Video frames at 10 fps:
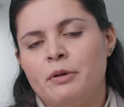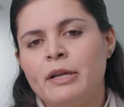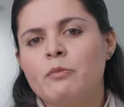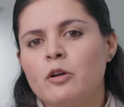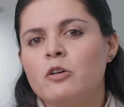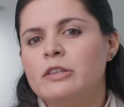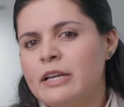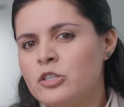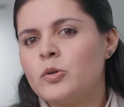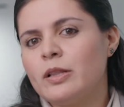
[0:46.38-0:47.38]
bring more
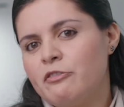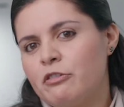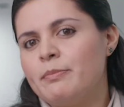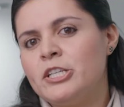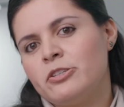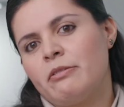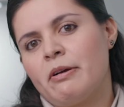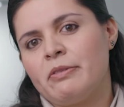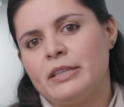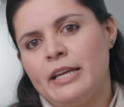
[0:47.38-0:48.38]
contextual information
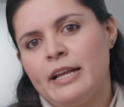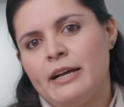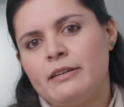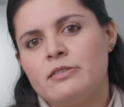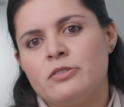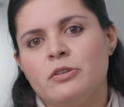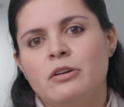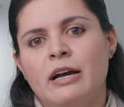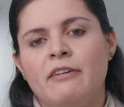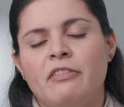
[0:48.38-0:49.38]
around the data. So
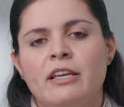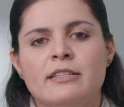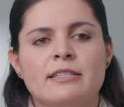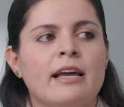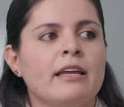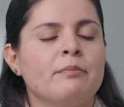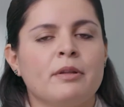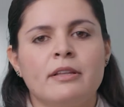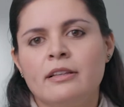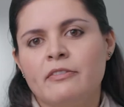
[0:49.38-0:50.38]
you have things like
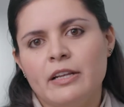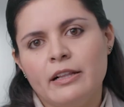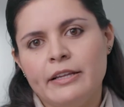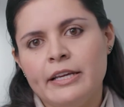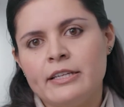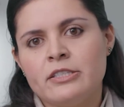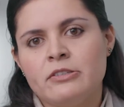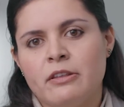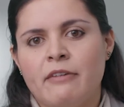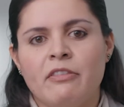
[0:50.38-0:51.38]
predictive analytics,
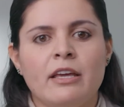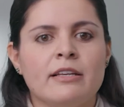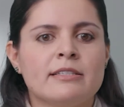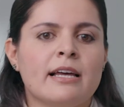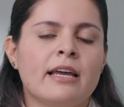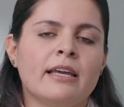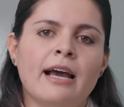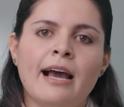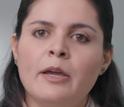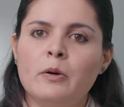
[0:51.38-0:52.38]
you have things like
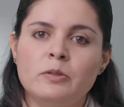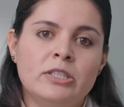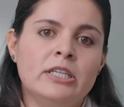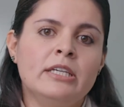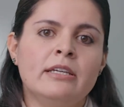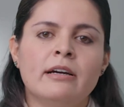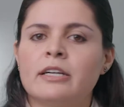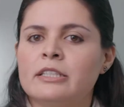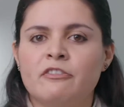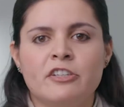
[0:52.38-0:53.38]
IoT,
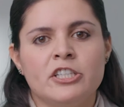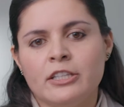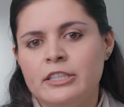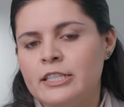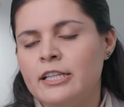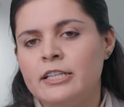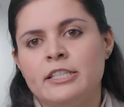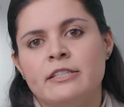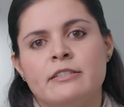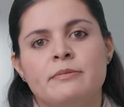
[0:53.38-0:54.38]
artificial
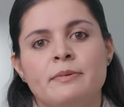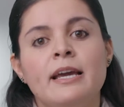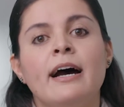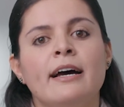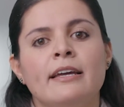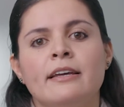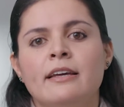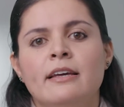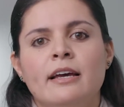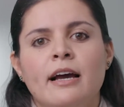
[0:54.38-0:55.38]
intelligence, BI,
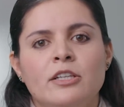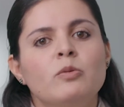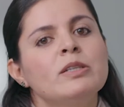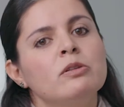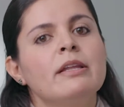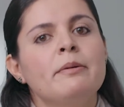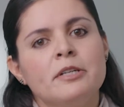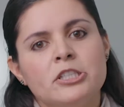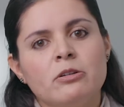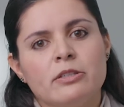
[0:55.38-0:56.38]
and you want to
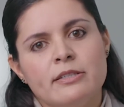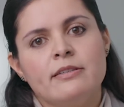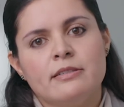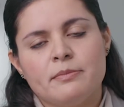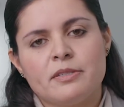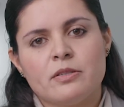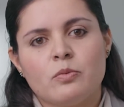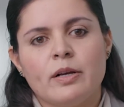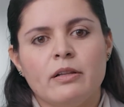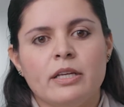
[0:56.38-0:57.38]
leverage all these systems as
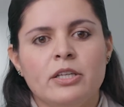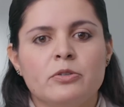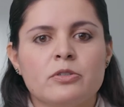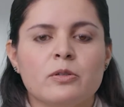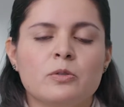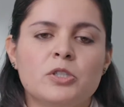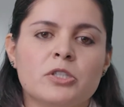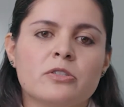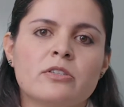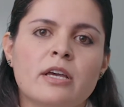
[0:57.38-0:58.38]
well in your
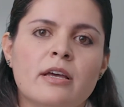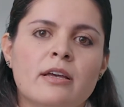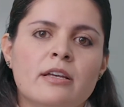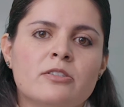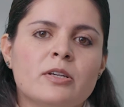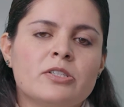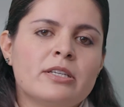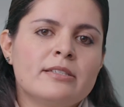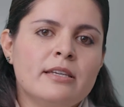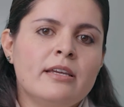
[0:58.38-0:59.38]
solutions. So as you
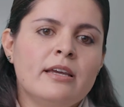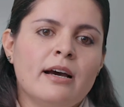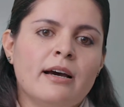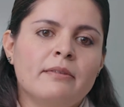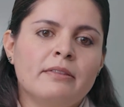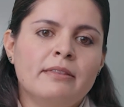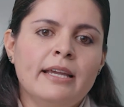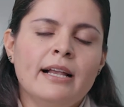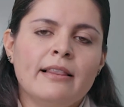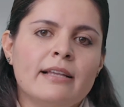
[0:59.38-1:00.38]
can see, the
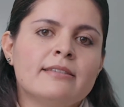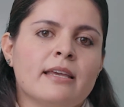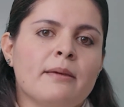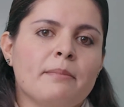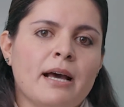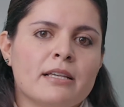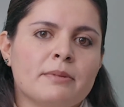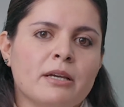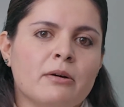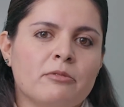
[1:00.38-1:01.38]
data landscape has
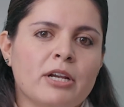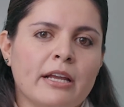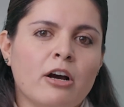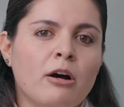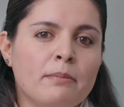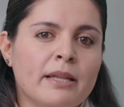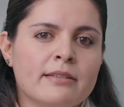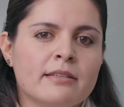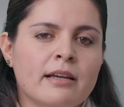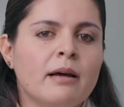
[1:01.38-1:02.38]
become really
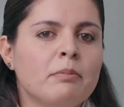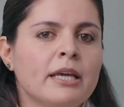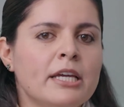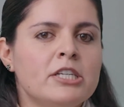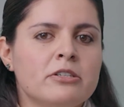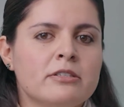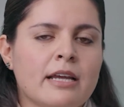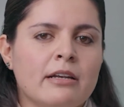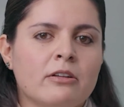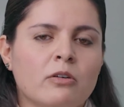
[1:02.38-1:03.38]
complex and applications
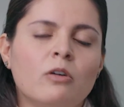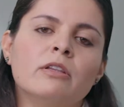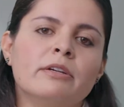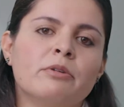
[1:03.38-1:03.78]
cannot only